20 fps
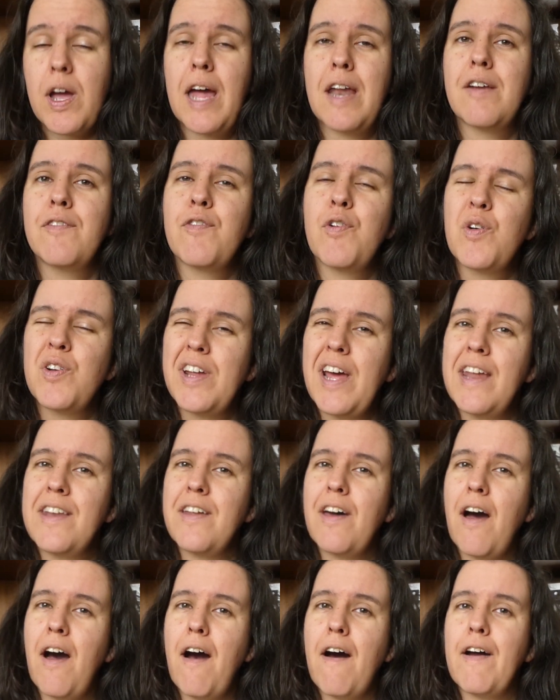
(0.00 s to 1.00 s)
and for that
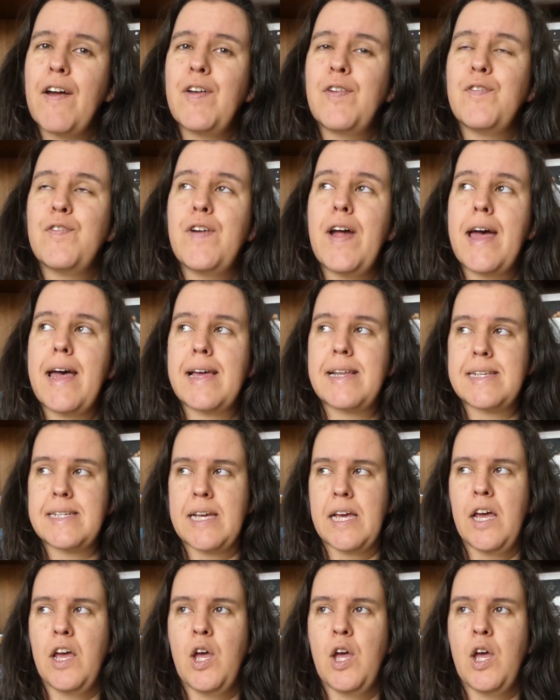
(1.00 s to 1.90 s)
I read